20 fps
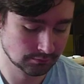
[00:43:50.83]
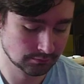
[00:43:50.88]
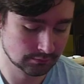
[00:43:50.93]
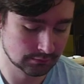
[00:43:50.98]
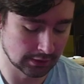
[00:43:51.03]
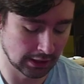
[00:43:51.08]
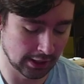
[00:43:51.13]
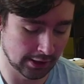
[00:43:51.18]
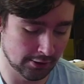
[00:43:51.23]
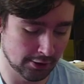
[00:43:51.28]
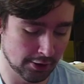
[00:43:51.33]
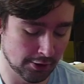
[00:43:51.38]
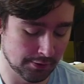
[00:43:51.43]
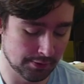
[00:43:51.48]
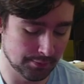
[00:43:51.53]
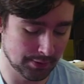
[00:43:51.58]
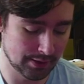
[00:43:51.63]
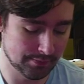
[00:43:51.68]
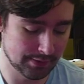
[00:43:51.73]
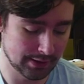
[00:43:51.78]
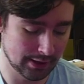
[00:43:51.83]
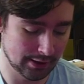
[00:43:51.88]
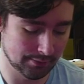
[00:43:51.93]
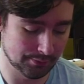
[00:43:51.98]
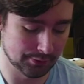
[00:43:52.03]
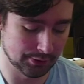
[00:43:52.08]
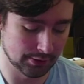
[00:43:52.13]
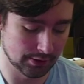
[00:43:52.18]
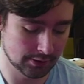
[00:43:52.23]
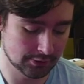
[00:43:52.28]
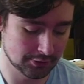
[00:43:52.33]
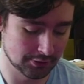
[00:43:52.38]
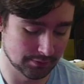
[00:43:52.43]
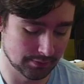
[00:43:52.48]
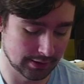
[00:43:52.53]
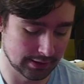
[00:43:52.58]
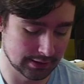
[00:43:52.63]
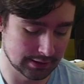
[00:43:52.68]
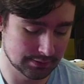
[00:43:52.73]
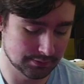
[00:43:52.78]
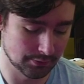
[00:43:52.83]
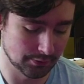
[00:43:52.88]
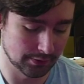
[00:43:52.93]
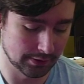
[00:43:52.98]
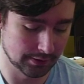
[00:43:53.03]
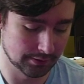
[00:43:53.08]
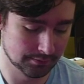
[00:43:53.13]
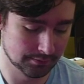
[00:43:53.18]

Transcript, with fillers: I don't know. It might be out of production by this point.